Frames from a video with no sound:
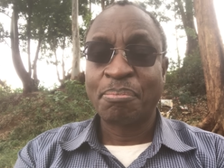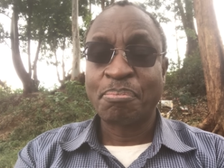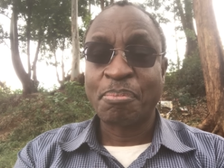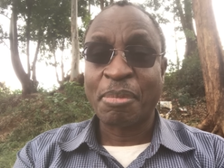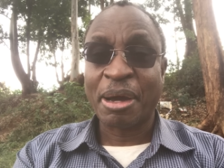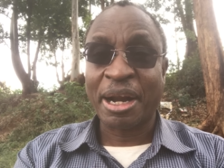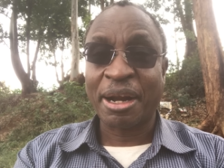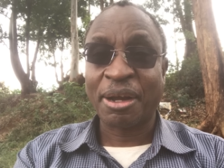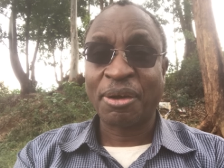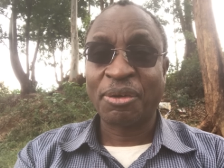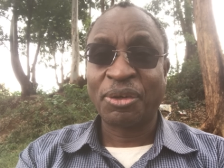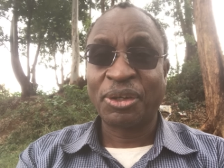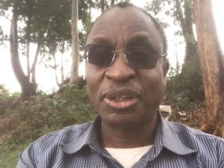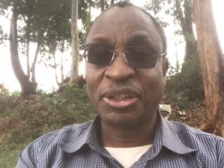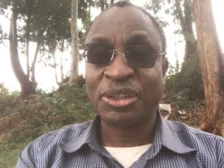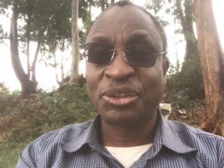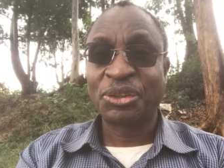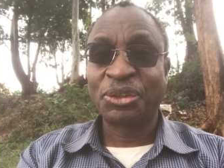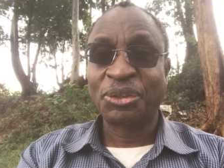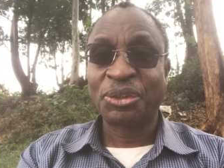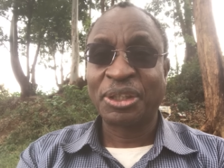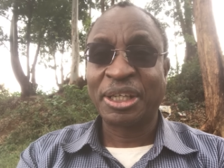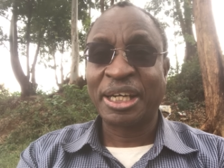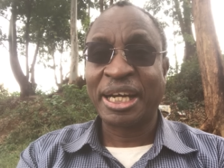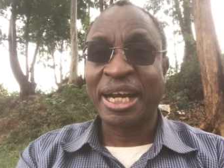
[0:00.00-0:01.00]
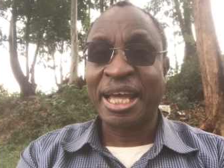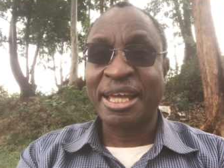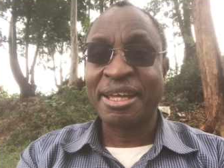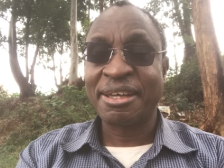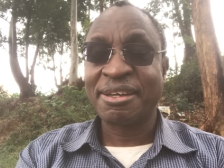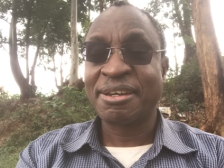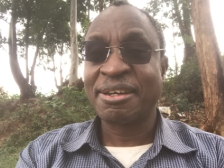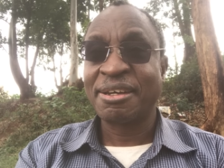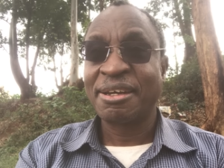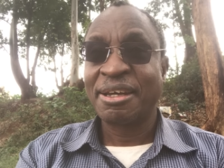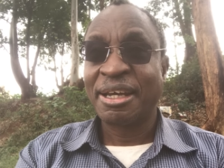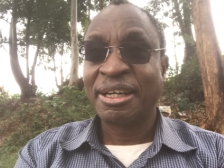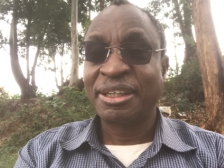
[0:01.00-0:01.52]
Maragolis don't like
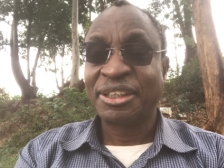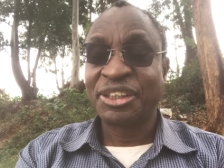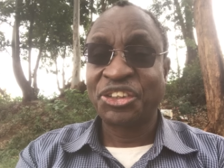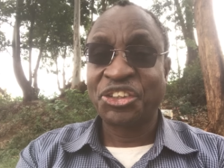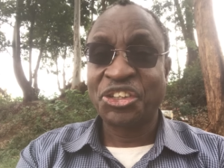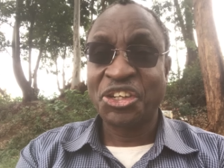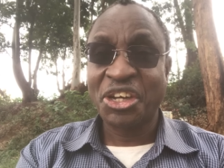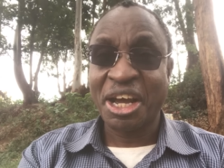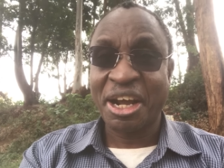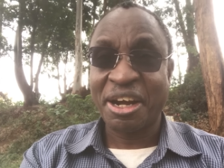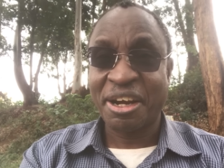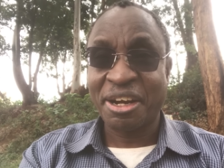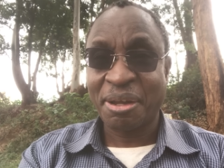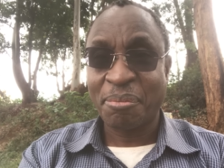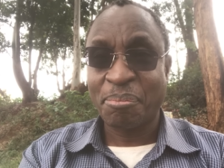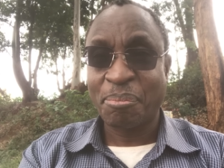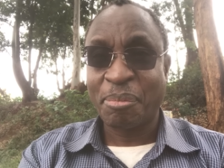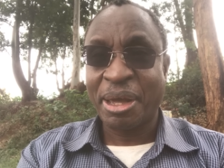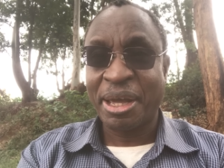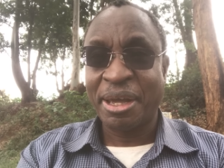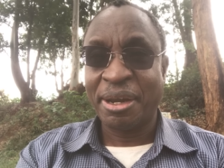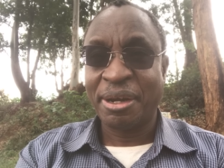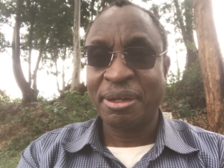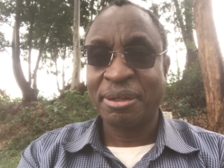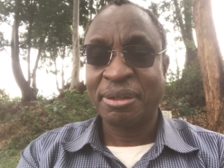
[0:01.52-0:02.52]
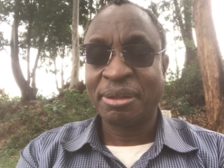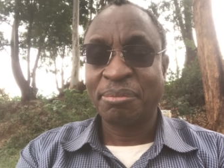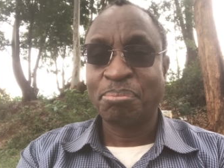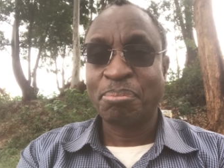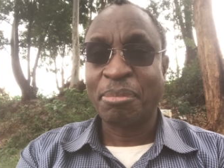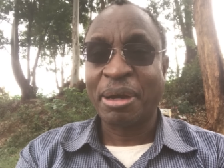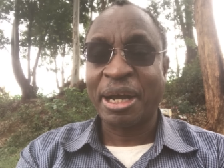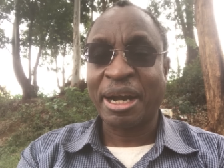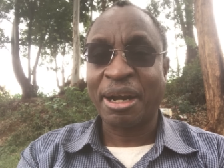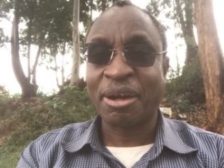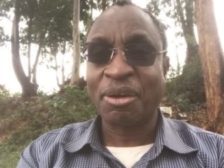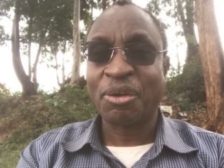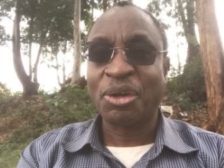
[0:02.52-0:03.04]
sharing men,
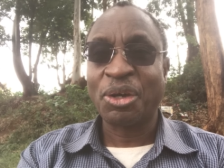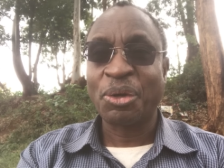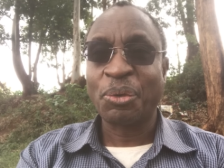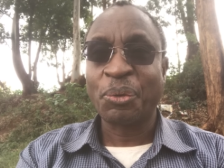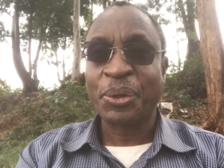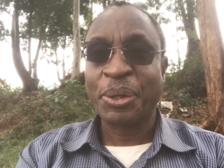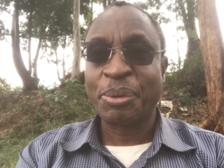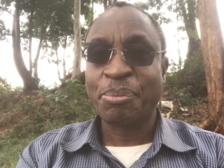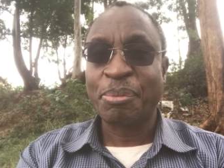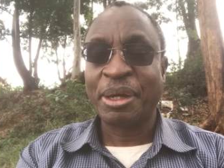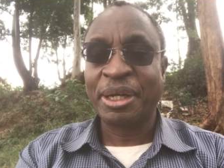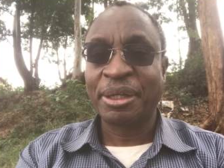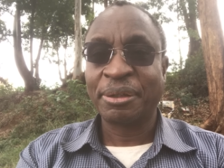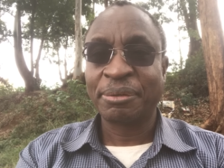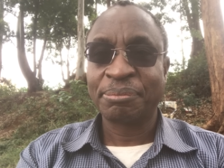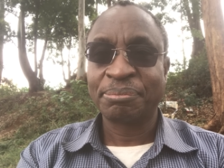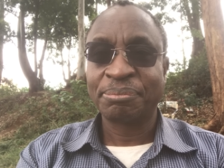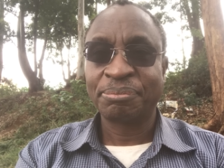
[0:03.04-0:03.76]
Maragoli women.